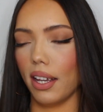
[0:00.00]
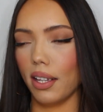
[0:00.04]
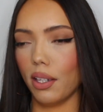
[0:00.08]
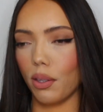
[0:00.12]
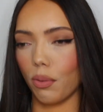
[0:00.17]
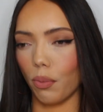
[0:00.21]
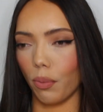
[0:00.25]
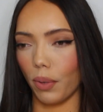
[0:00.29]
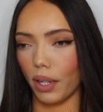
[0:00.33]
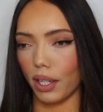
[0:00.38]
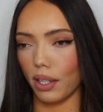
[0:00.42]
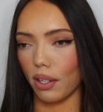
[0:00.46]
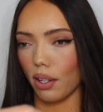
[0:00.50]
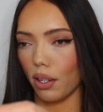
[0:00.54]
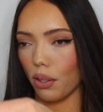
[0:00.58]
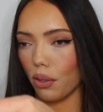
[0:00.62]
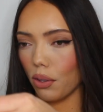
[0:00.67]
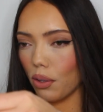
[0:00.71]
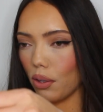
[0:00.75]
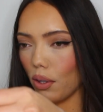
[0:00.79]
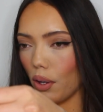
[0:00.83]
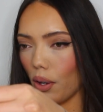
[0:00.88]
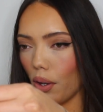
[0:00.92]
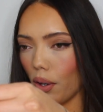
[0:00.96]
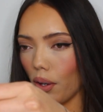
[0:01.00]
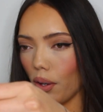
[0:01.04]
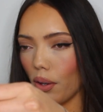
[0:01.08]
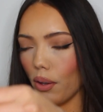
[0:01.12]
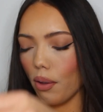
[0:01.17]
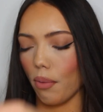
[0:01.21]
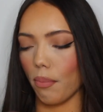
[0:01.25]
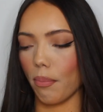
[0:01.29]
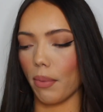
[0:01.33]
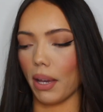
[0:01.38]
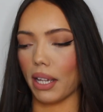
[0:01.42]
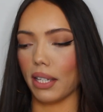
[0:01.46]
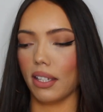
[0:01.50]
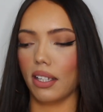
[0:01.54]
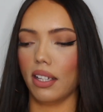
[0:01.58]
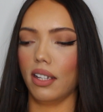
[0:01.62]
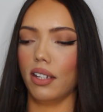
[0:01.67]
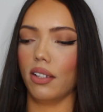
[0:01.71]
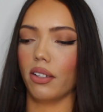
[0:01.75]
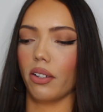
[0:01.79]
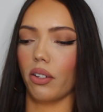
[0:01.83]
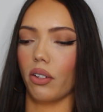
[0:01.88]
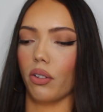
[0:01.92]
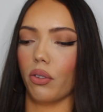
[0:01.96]
is winter, so my skin
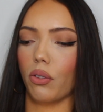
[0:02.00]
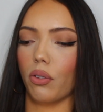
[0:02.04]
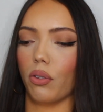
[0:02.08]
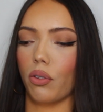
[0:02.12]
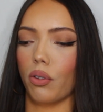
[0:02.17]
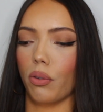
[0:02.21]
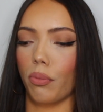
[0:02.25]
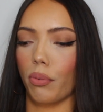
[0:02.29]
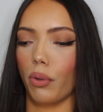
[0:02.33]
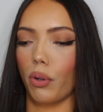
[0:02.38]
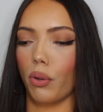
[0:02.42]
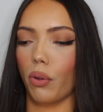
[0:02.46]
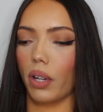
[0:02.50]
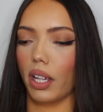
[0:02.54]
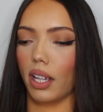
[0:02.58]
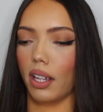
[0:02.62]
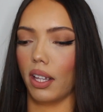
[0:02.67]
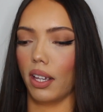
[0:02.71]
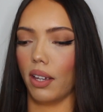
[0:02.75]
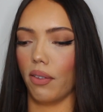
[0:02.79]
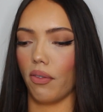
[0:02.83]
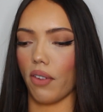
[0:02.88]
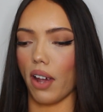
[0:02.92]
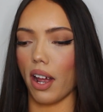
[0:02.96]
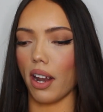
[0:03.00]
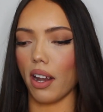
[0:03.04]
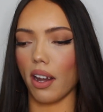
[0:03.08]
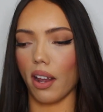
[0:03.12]
is not super oily right